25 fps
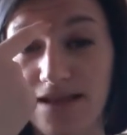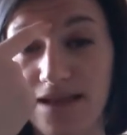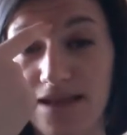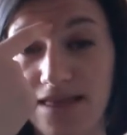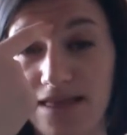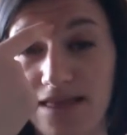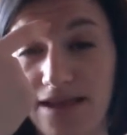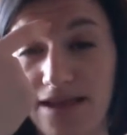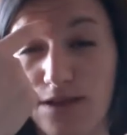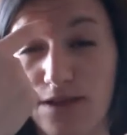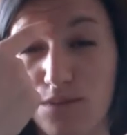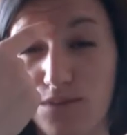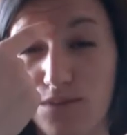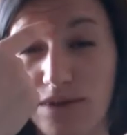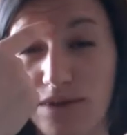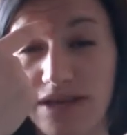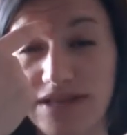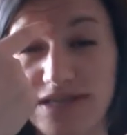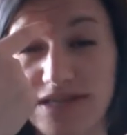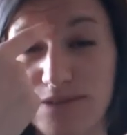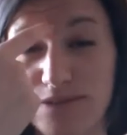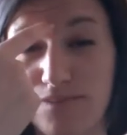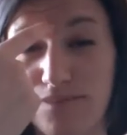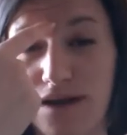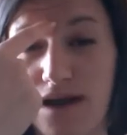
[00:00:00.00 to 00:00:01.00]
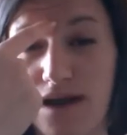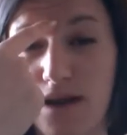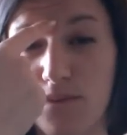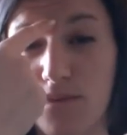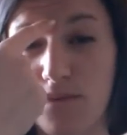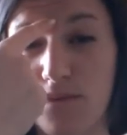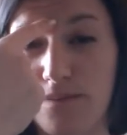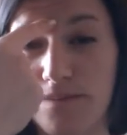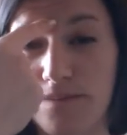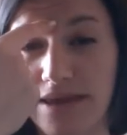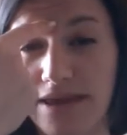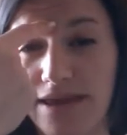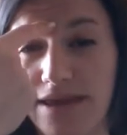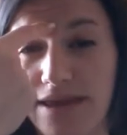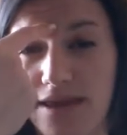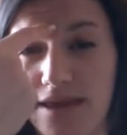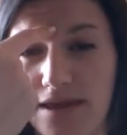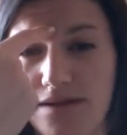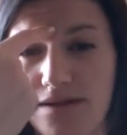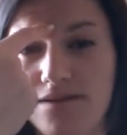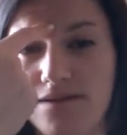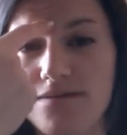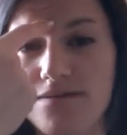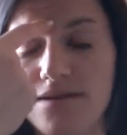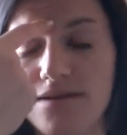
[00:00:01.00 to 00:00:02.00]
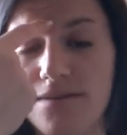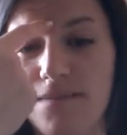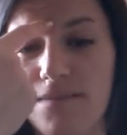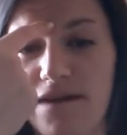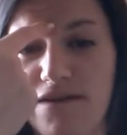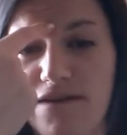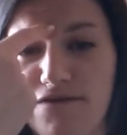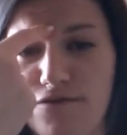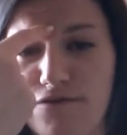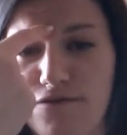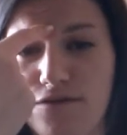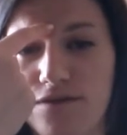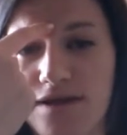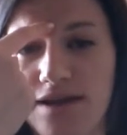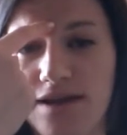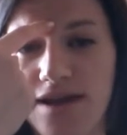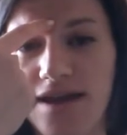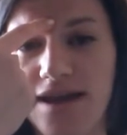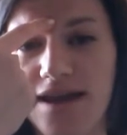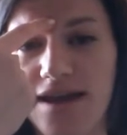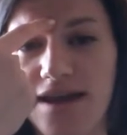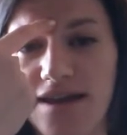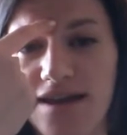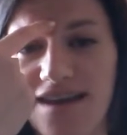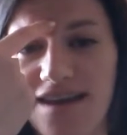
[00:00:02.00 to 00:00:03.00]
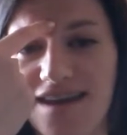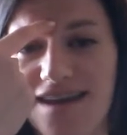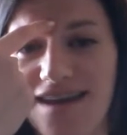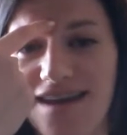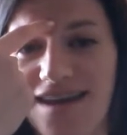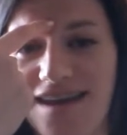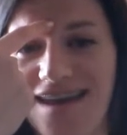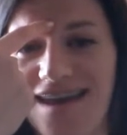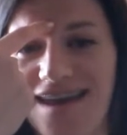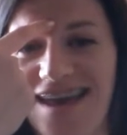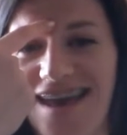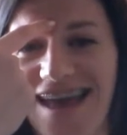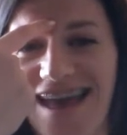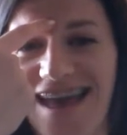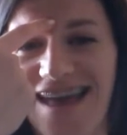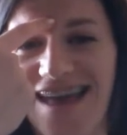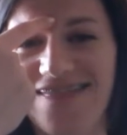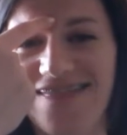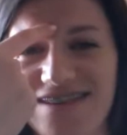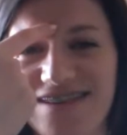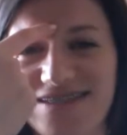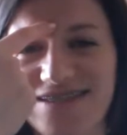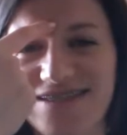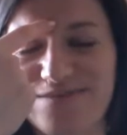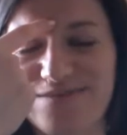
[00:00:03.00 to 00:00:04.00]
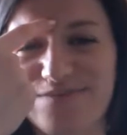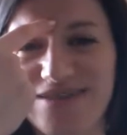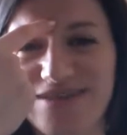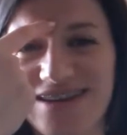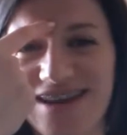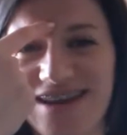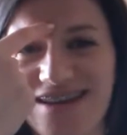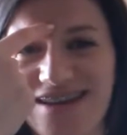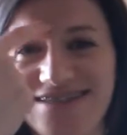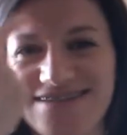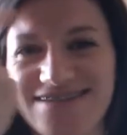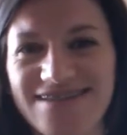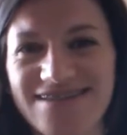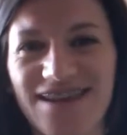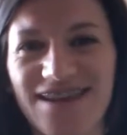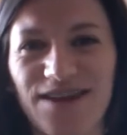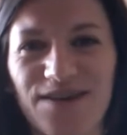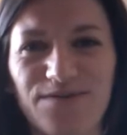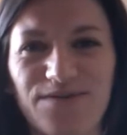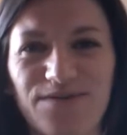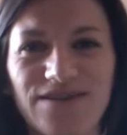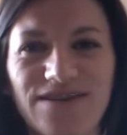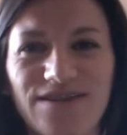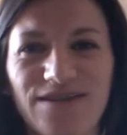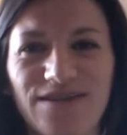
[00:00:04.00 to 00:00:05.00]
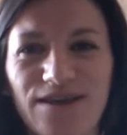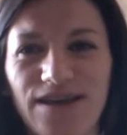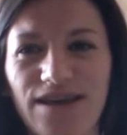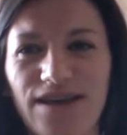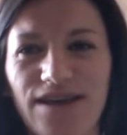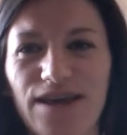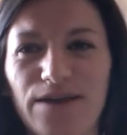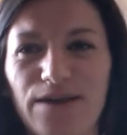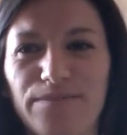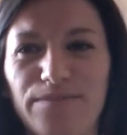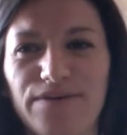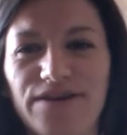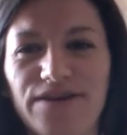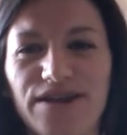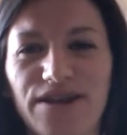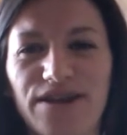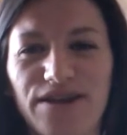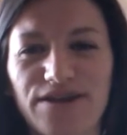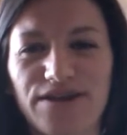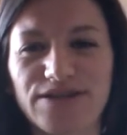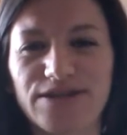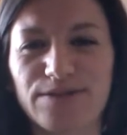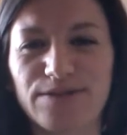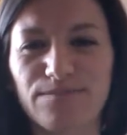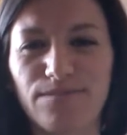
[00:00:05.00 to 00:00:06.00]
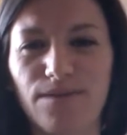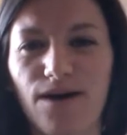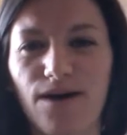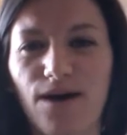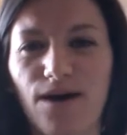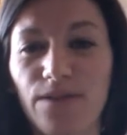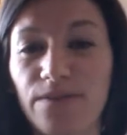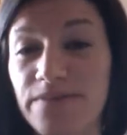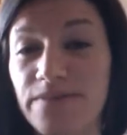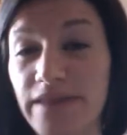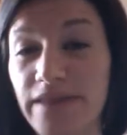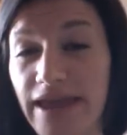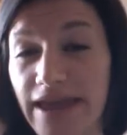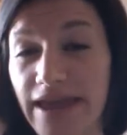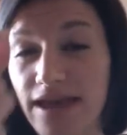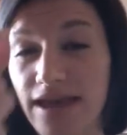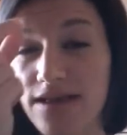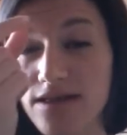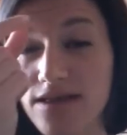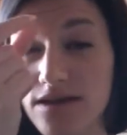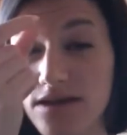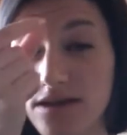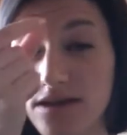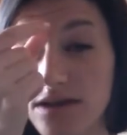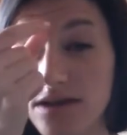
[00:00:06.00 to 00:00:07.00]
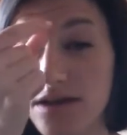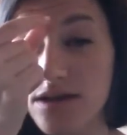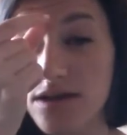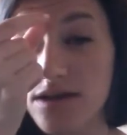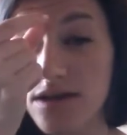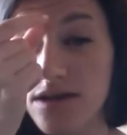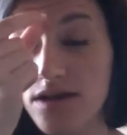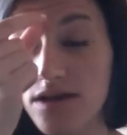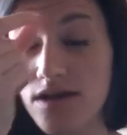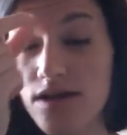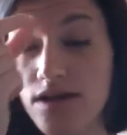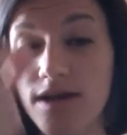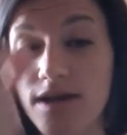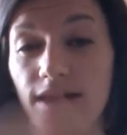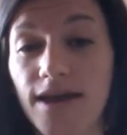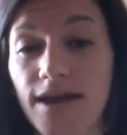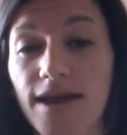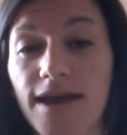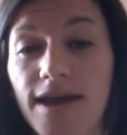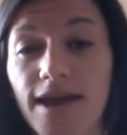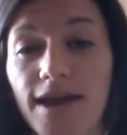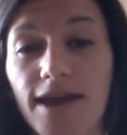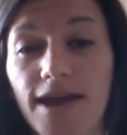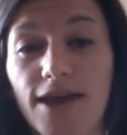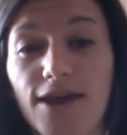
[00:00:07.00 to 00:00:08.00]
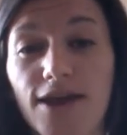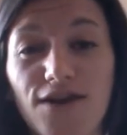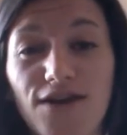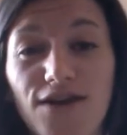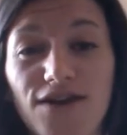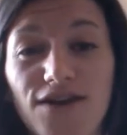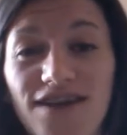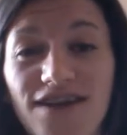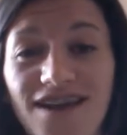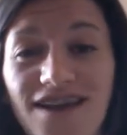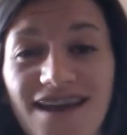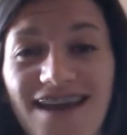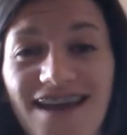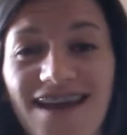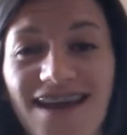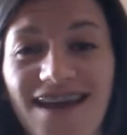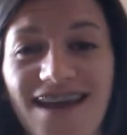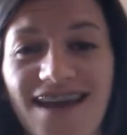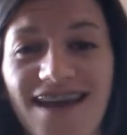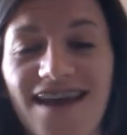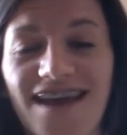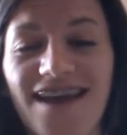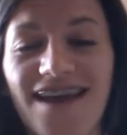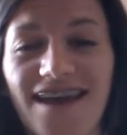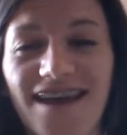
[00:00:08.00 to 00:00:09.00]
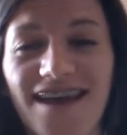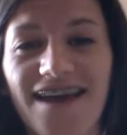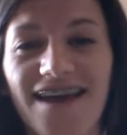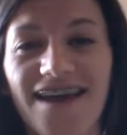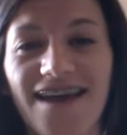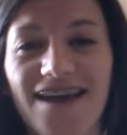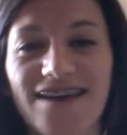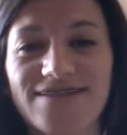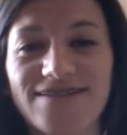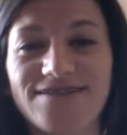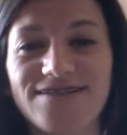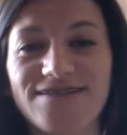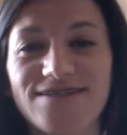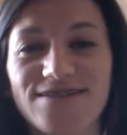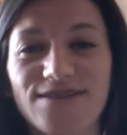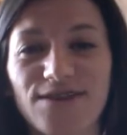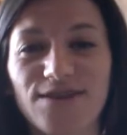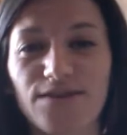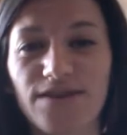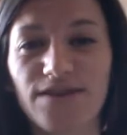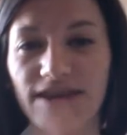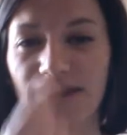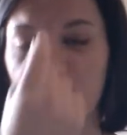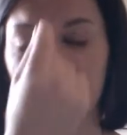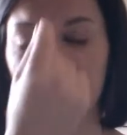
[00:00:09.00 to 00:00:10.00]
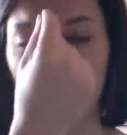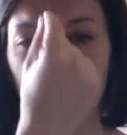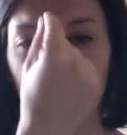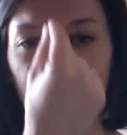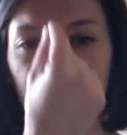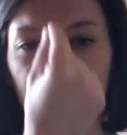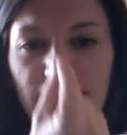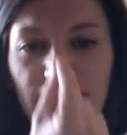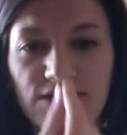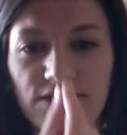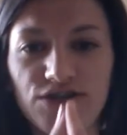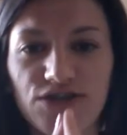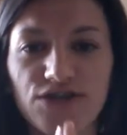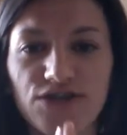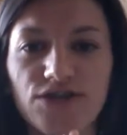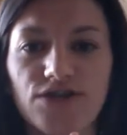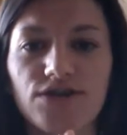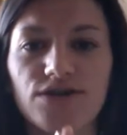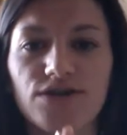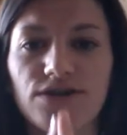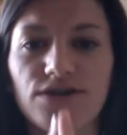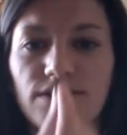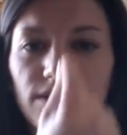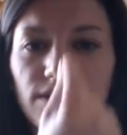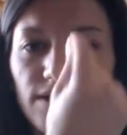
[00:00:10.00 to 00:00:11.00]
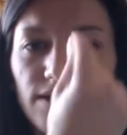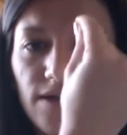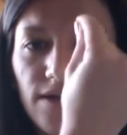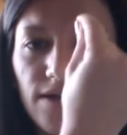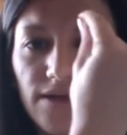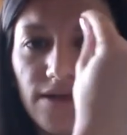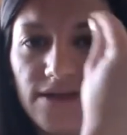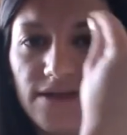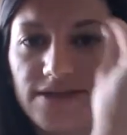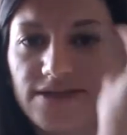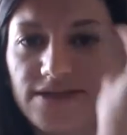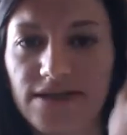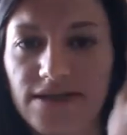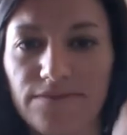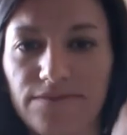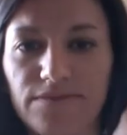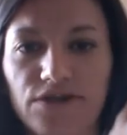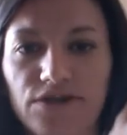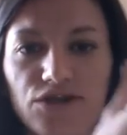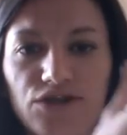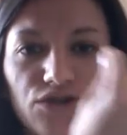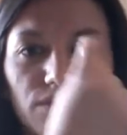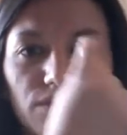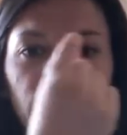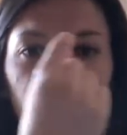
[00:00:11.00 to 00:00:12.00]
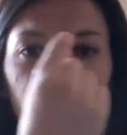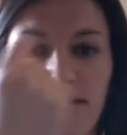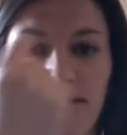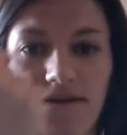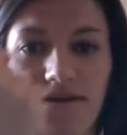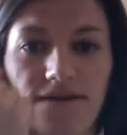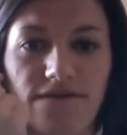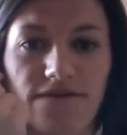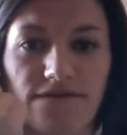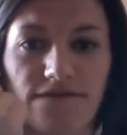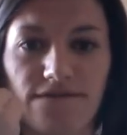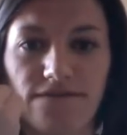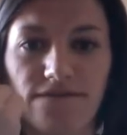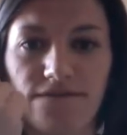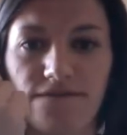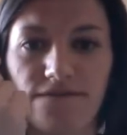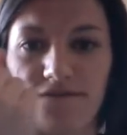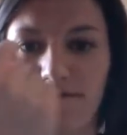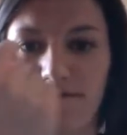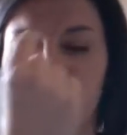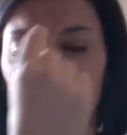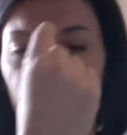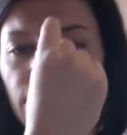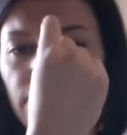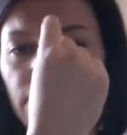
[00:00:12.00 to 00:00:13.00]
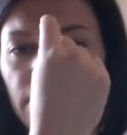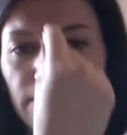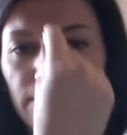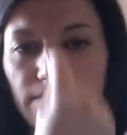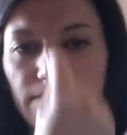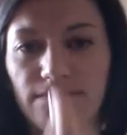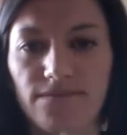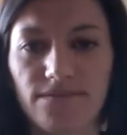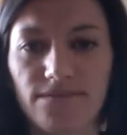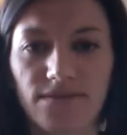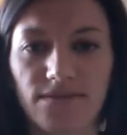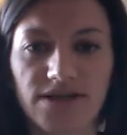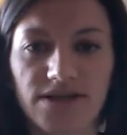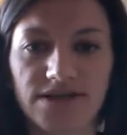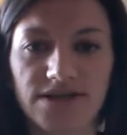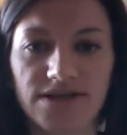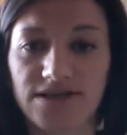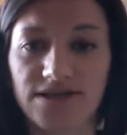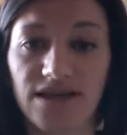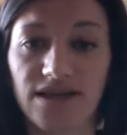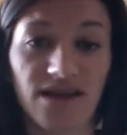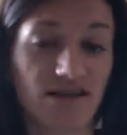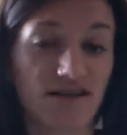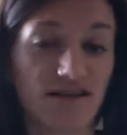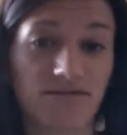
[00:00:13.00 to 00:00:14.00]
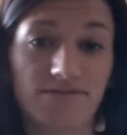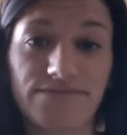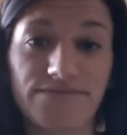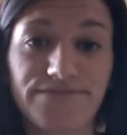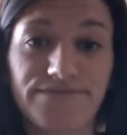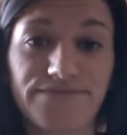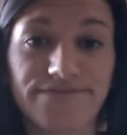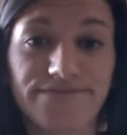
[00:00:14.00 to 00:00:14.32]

like a red spot will be here in my forehead, and is because they will put a small nail here, so they can measure the symmetry from this nail.